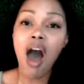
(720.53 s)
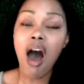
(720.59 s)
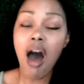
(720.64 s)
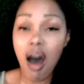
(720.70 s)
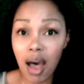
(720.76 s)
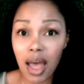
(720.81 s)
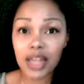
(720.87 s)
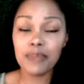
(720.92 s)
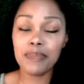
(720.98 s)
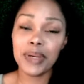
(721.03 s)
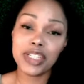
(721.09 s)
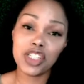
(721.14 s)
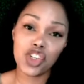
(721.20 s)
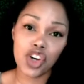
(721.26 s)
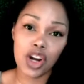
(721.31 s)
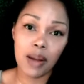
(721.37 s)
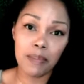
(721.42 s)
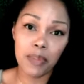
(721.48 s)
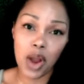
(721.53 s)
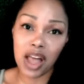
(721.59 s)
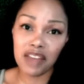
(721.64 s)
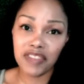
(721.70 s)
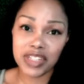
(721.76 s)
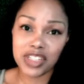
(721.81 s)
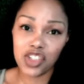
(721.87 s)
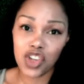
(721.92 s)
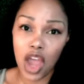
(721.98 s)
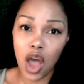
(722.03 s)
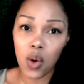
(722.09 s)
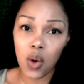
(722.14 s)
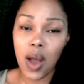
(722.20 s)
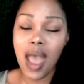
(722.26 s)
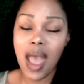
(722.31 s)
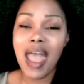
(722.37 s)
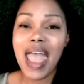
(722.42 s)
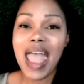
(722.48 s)
on Pitch Your Nonprofit
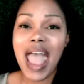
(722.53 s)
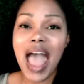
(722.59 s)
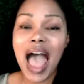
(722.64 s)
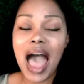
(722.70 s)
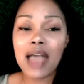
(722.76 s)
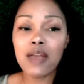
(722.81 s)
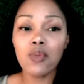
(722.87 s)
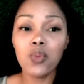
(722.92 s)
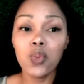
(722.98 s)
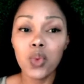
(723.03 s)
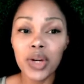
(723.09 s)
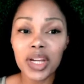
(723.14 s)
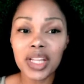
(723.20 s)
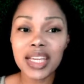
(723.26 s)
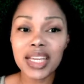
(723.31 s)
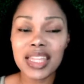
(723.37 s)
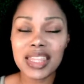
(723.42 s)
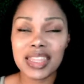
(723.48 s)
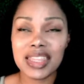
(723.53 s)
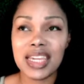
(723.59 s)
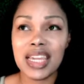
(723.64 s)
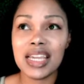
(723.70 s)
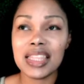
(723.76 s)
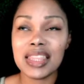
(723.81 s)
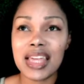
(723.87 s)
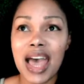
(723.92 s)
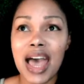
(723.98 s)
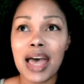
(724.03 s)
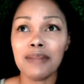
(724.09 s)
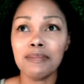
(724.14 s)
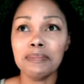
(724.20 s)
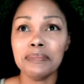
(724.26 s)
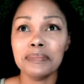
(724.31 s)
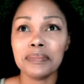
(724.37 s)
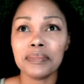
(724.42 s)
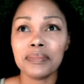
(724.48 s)
Show. I really think
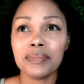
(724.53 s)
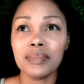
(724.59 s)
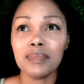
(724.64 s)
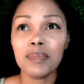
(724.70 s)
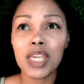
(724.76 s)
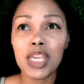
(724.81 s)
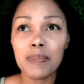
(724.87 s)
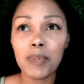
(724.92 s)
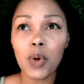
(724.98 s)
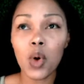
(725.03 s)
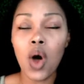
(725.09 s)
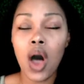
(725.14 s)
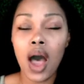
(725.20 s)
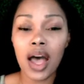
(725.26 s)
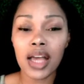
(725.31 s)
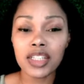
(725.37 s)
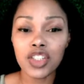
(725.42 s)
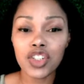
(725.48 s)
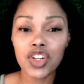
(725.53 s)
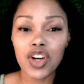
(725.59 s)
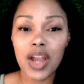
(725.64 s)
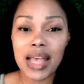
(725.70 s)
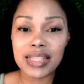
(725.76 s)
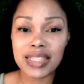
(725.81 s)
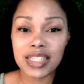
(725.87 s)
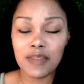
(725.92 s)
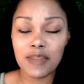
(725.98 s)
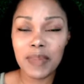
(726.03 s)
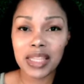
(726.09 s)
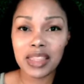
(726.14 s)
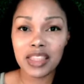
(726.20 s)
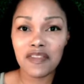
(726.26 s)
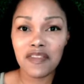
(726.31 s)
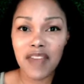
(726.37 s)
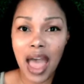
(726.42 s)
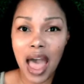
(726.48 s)
that people
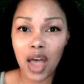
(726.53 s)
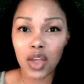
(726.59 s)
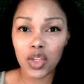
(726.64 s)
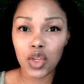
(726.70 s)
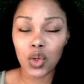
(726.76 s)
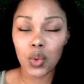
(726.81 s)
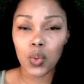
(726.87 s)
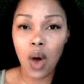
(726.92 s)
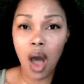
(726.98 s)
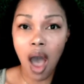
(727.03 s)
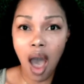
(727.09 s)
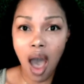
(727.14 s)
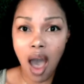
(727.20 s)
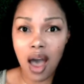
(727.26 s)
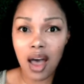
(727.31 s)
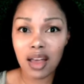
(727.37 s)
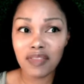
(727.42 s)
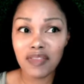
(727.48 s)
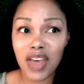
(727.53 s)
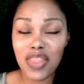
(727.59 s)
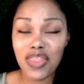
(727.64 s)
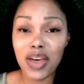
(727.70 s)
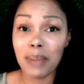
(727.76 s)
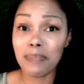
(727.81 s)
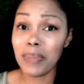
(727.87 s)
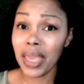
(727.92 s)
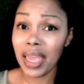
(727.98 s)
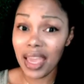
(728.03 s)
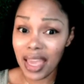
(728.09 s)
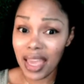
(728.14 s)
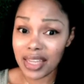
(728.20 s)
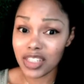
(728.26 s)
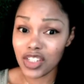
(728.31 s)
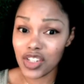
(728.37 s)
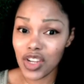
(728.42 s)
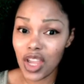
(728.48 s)
underestimate the value of the
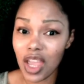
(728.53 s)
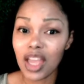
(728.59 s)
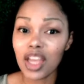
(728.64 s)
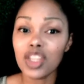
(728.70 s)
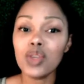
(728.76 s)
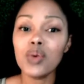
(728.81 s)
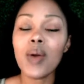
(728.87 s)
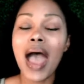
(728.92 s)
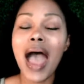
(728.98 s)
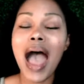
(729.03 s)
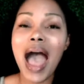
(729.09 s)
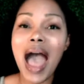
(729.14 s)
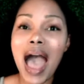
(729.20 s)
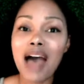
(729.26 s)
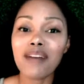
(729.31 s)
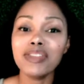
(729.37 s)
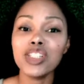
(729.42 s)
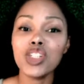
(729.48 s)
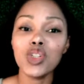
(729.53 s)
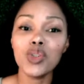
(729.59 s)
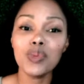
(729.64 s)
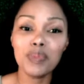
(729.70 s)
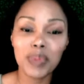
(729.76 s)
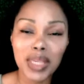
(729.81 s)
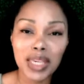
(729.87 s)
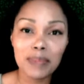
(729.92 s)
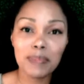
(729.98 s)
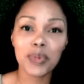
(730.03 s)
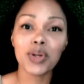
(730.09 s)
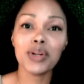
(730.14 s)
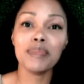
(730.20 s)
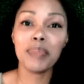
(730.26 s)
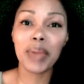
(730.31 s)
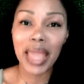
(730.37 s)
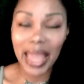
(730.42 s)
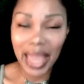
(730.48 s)
pitch. You have to be
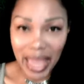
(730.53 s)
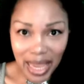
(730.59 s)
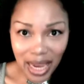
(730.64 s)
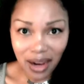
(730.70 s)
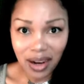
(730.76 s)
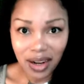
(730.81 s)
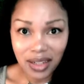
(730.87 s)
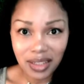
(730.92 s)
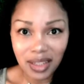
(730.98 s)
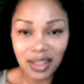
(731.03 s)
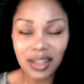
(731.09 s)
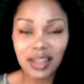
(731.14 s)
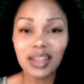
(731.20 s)
prepared